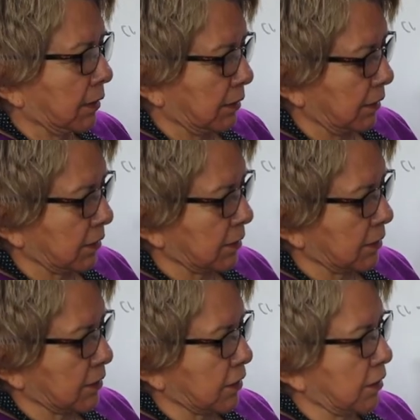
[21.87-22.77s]
This
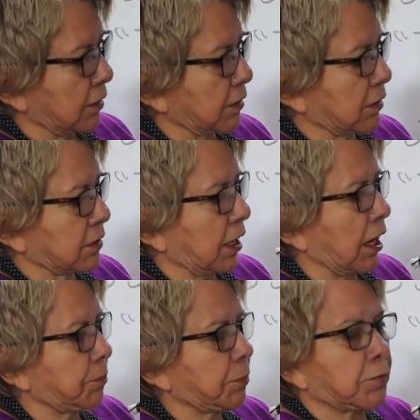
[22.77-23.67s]
is the
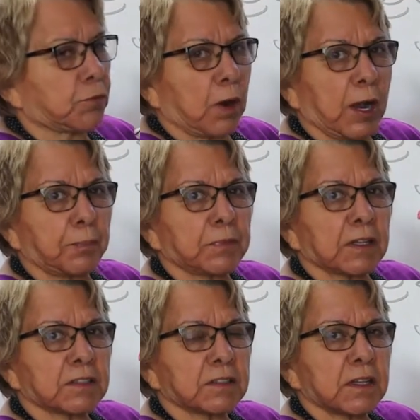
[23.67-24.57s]
type of wrap
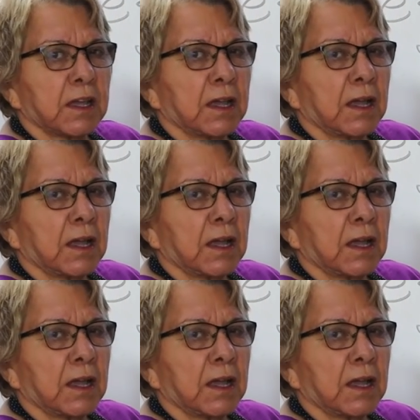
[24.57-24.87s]
that's